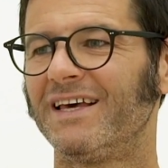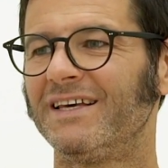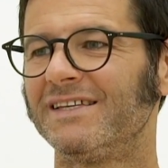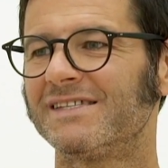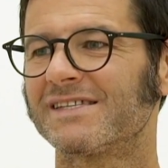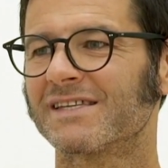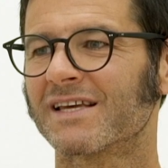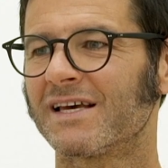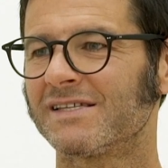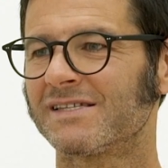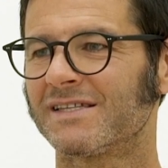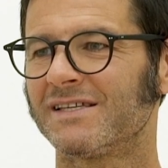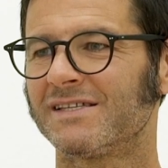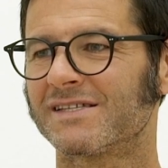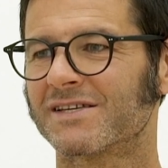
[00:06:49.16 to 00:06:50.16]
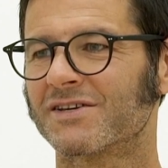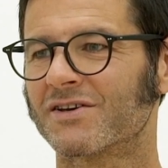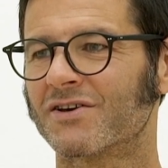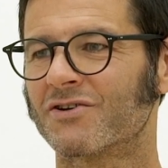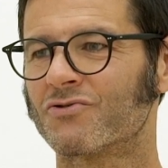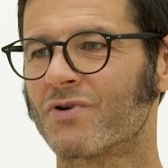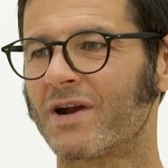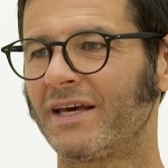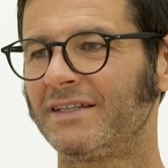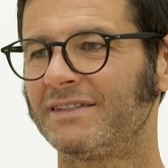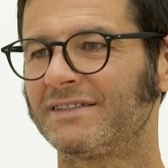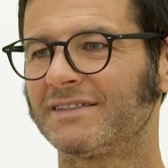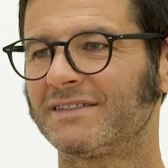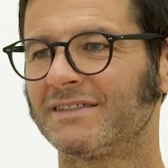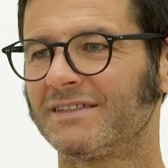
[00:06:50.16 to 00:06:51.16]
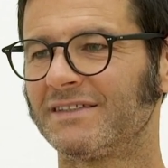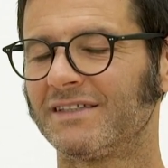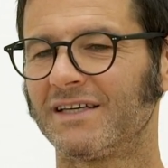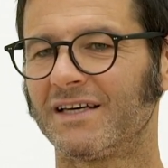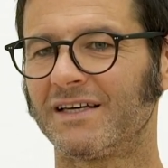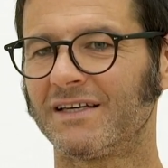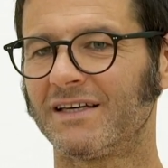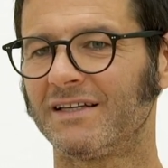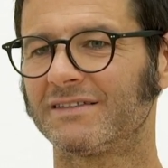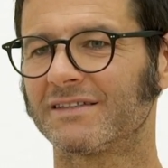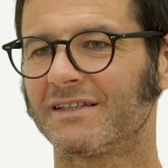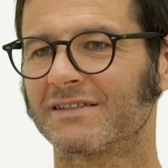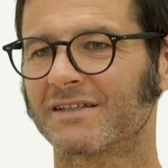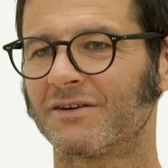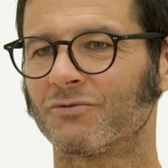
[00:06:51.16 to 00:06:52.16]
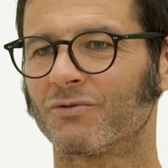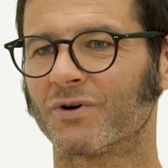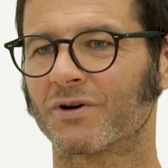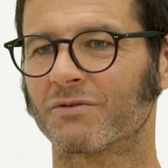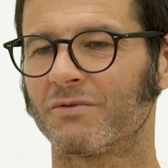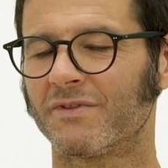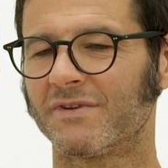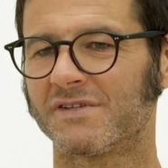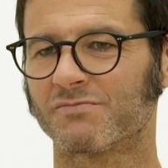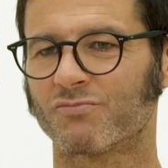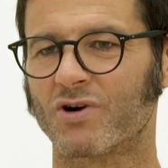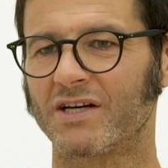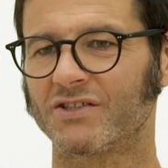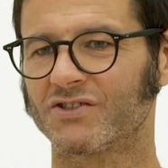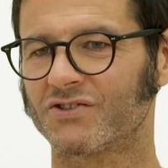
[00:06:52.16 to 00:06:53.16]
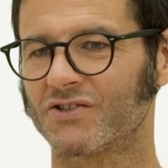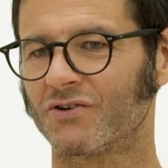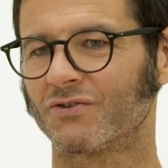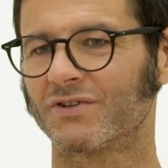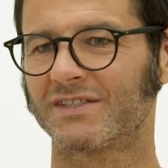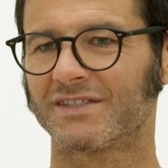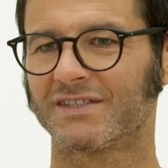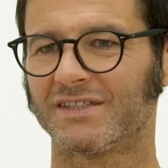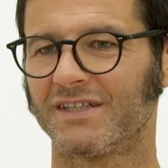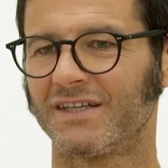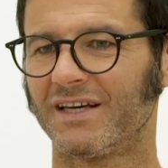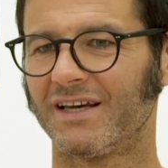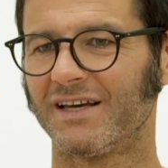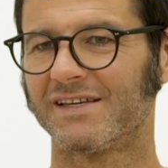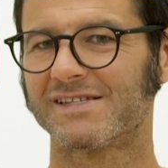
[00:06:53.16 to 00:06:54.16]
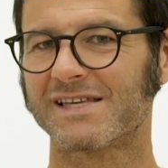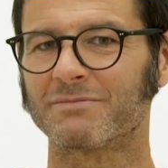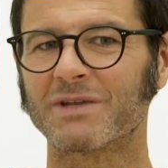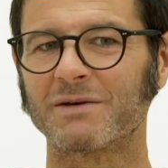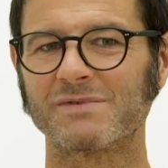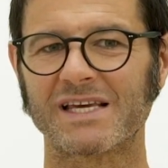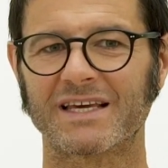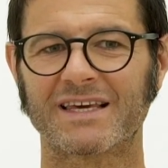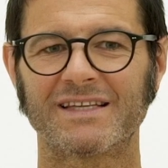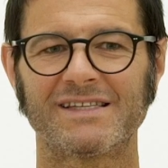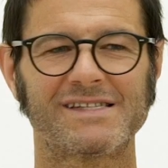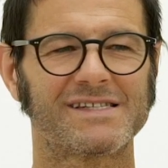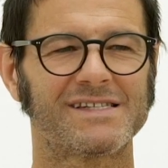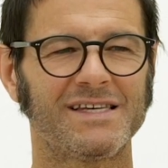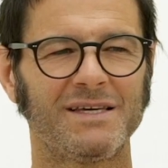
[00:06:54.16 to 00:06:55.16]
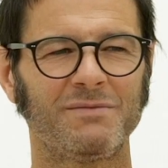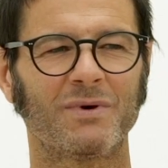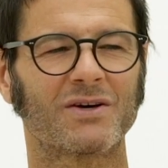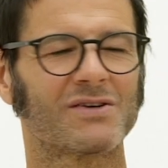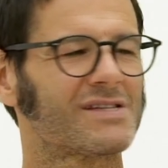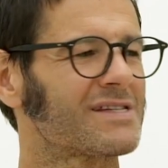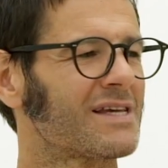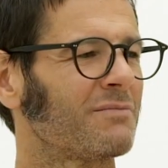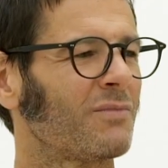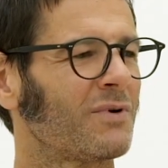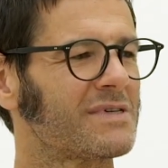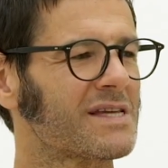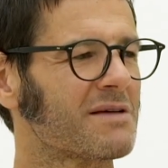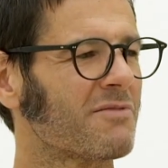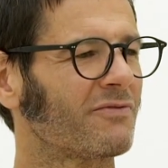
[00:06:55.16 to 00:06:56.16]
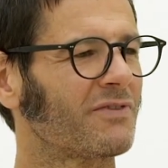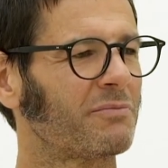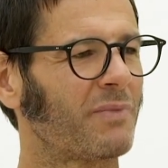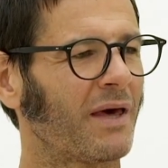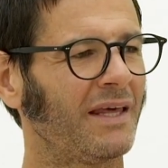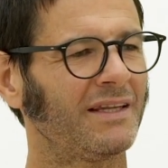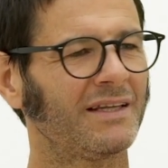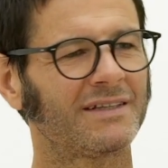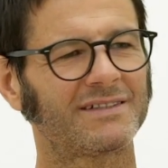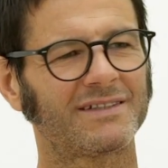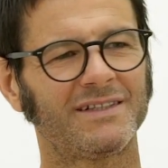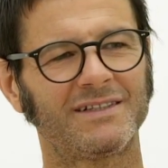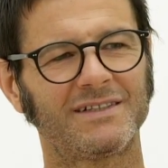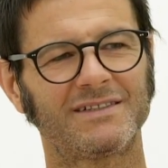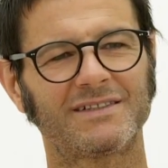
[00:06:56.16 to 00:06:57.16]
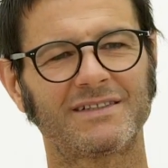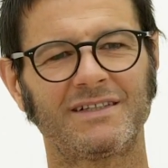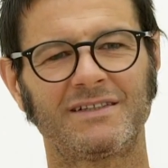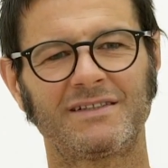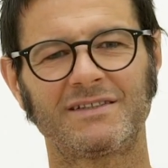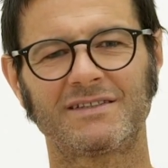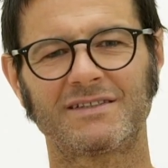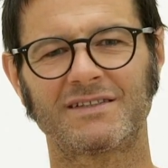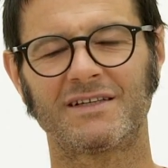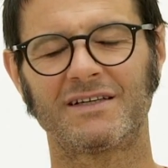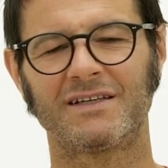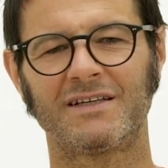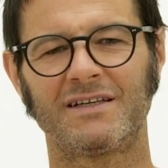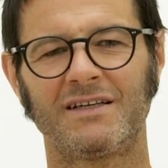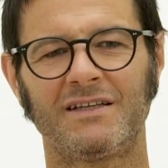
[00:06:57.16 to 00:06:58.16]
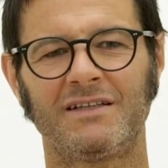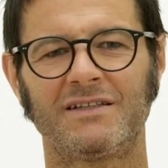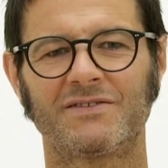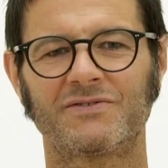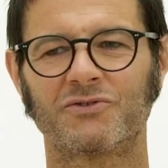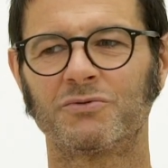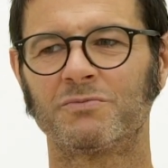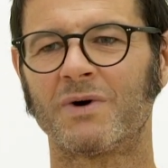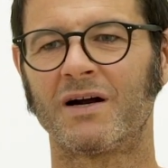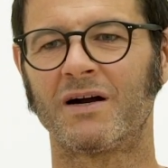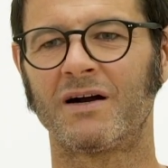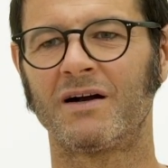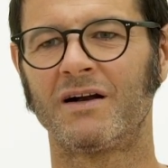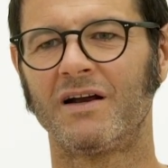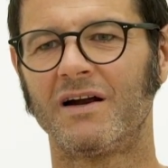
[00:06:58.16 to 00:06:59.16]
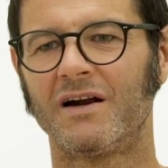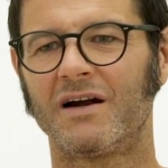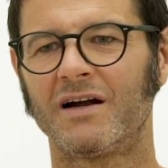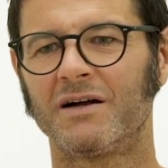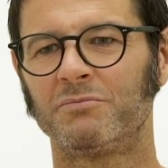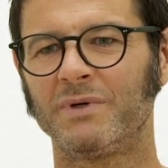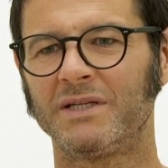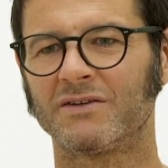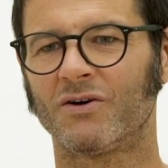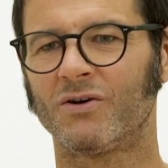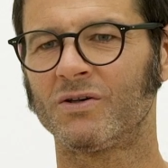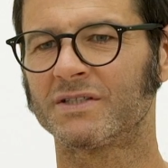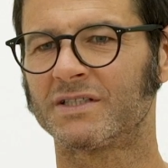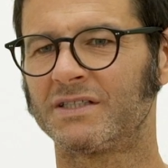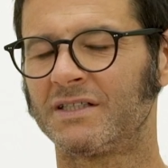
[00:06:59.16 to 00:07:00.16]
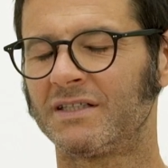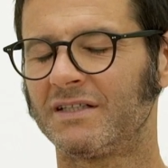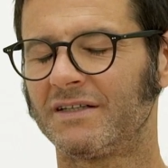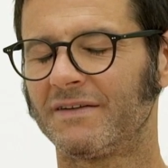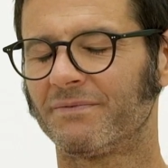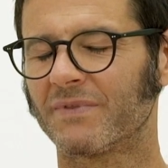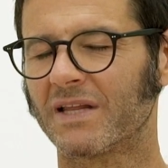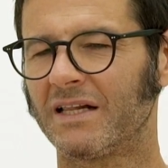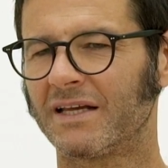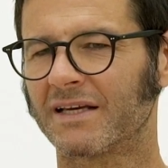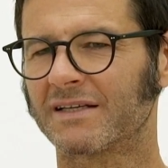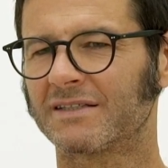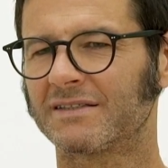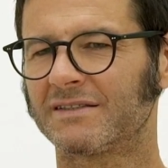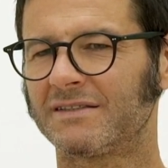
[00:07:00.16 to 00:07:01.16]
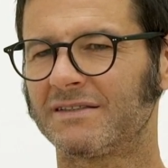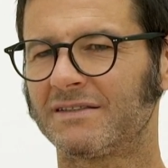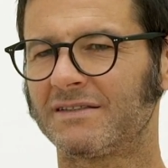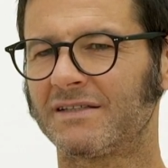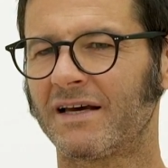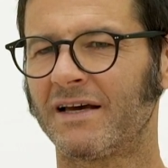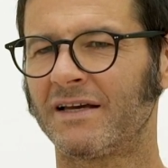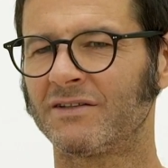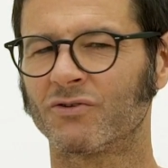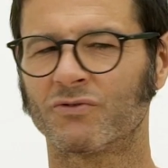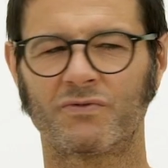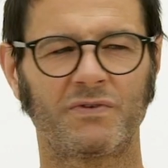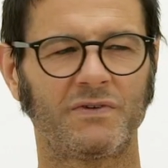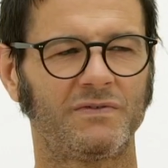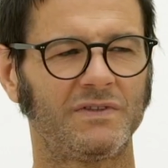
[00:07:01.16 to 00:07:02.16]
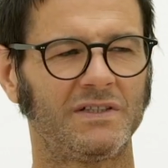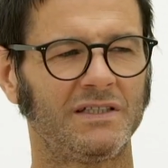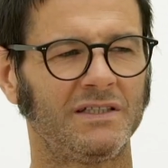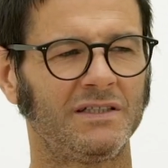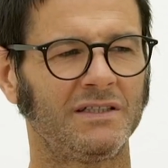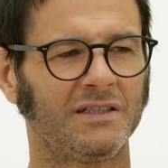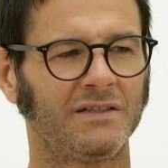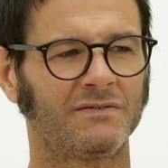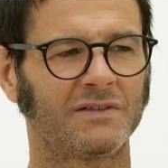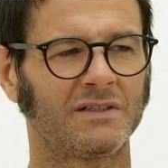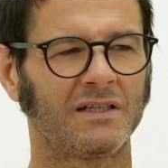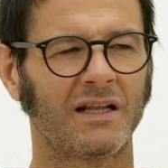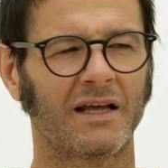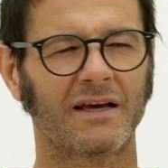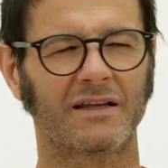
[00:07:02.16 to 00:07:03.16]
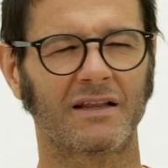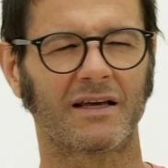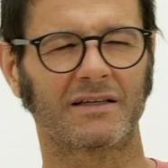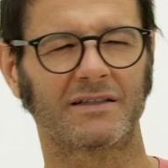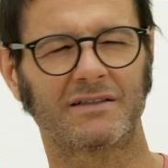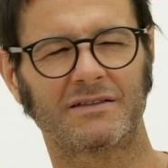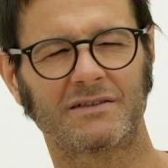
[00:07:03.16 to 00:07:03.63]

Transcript: has this great. It can work with these brush strokes. Sometimes I can see, because some of the paintings in this room are a bit older, like 10 or 15 even, like